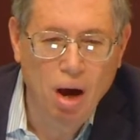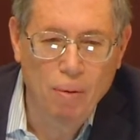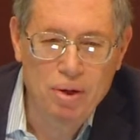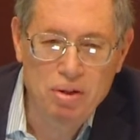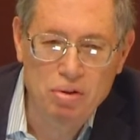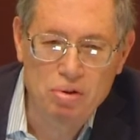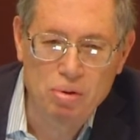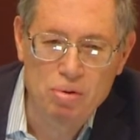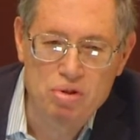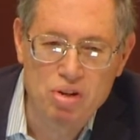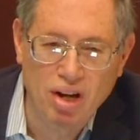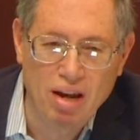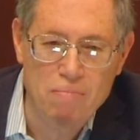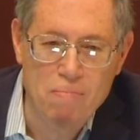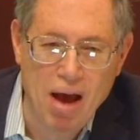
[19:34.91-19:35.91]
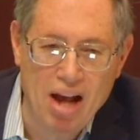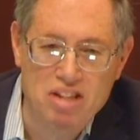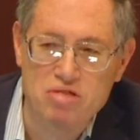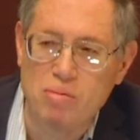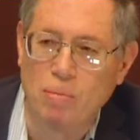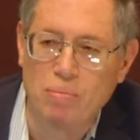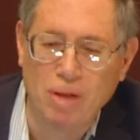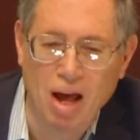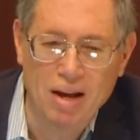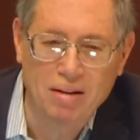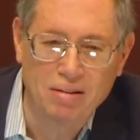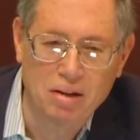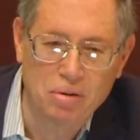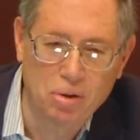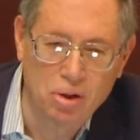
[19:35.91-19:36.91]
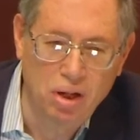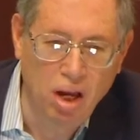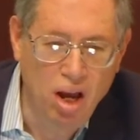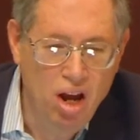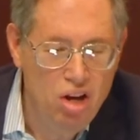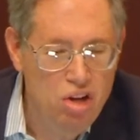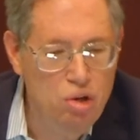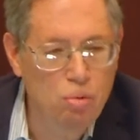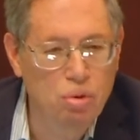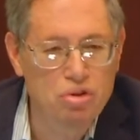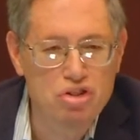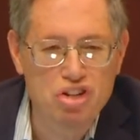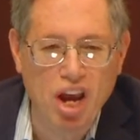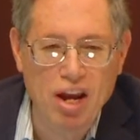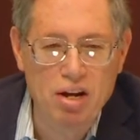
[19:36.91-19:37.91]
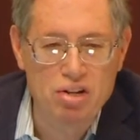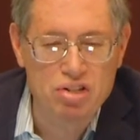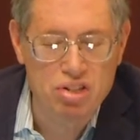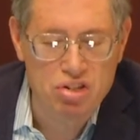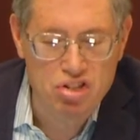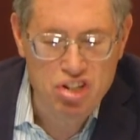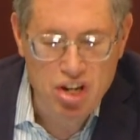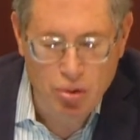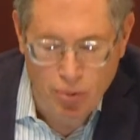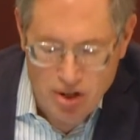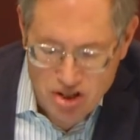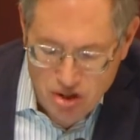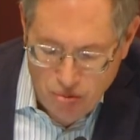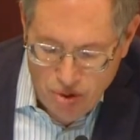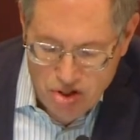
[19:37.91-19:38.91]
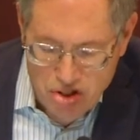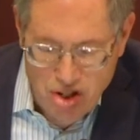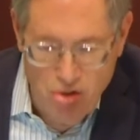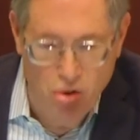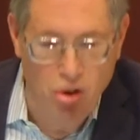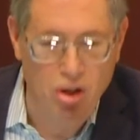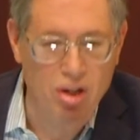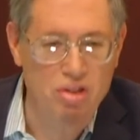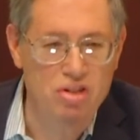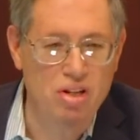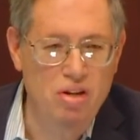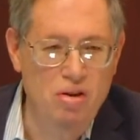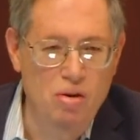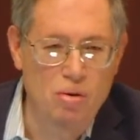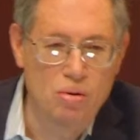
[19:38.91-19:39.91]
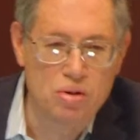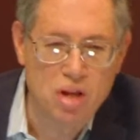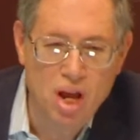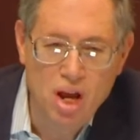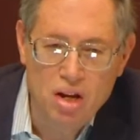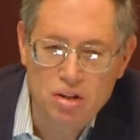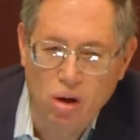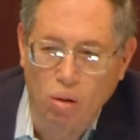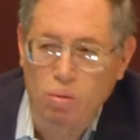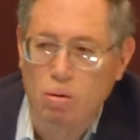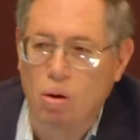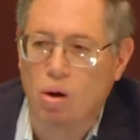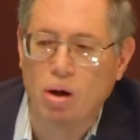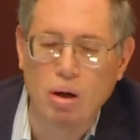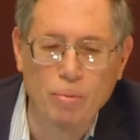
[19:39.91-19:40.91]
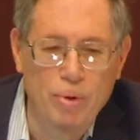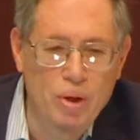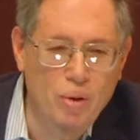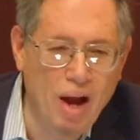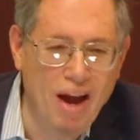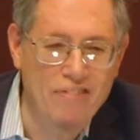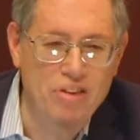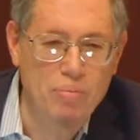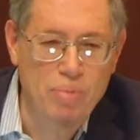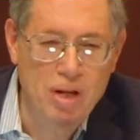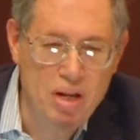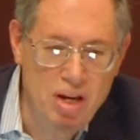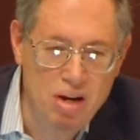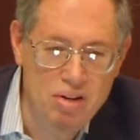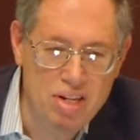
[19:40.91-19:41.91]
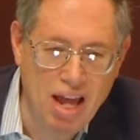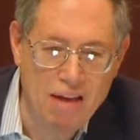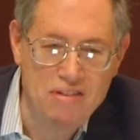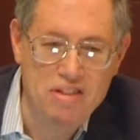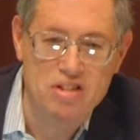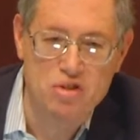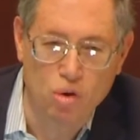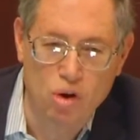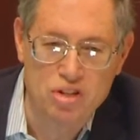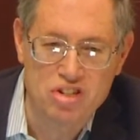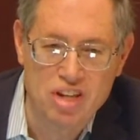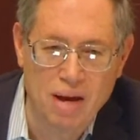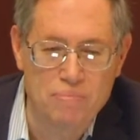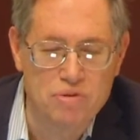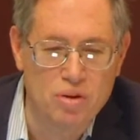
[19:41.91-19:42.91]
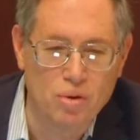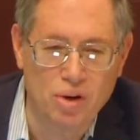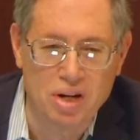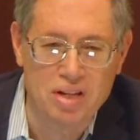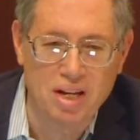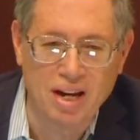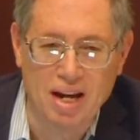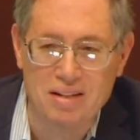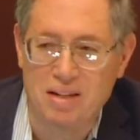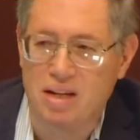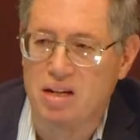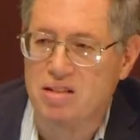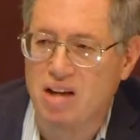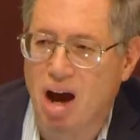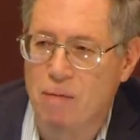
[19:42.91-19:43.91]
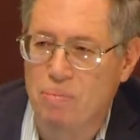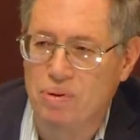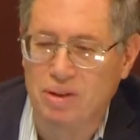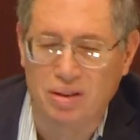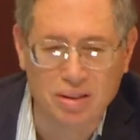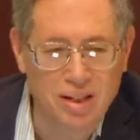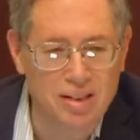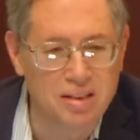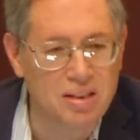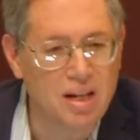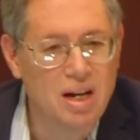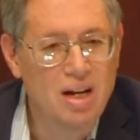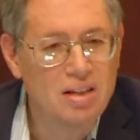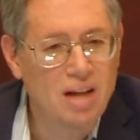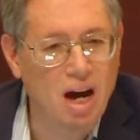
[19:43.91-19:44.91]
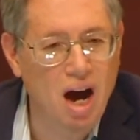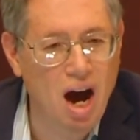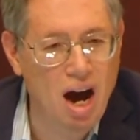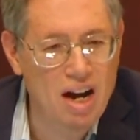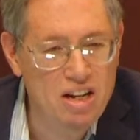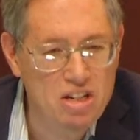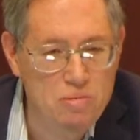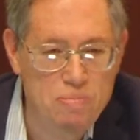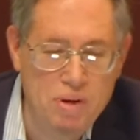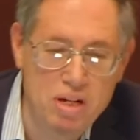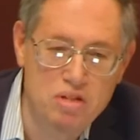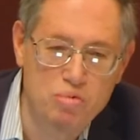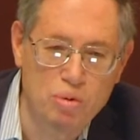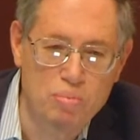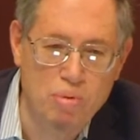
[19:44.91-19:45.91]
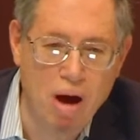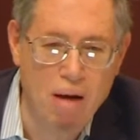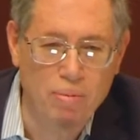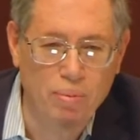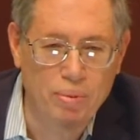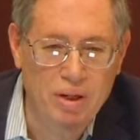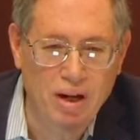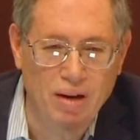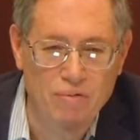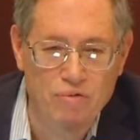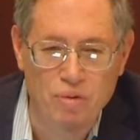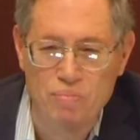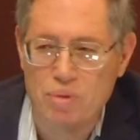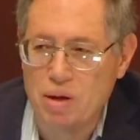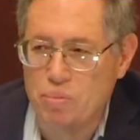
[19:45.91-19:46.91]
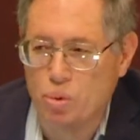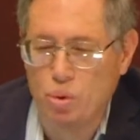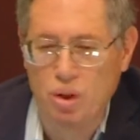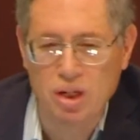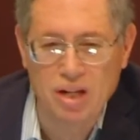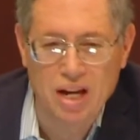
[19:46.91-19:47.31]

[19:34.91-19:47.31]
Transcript: what you'll do is you'll get maximum likelihood. You will change the sequence in which the organs are used. No longer will you have to be near death's doorsteps in order to get to the top of the list. The highest bids will probably come from people who could